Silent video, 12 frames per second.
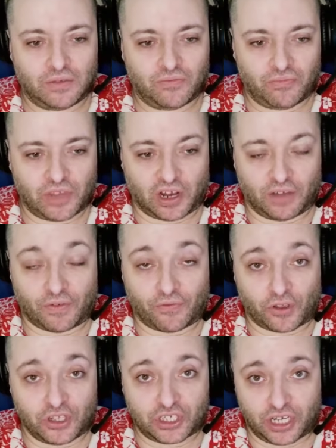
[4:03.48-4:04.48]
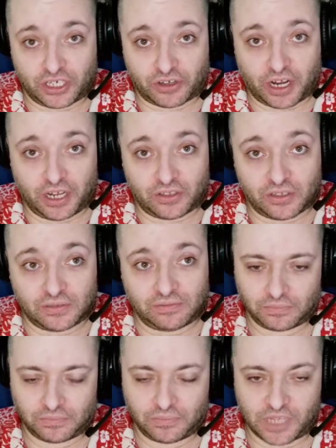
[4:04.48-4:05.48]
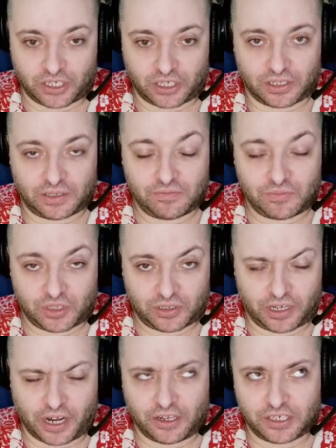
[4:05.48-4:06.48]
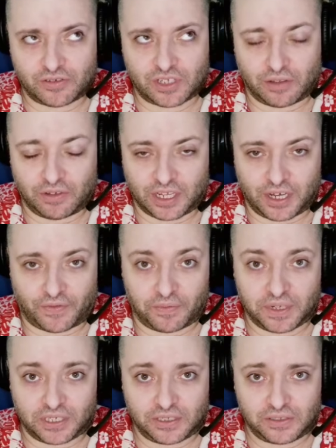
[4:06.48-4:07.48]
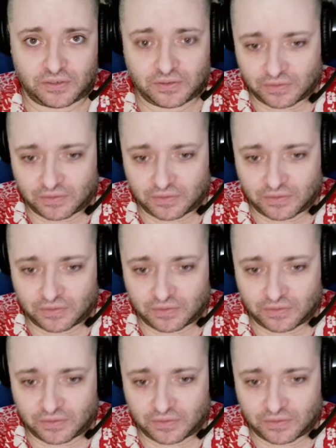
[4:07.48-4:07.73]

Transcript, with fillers: a voice changer on it too. That should turn out interesting with the different pitches.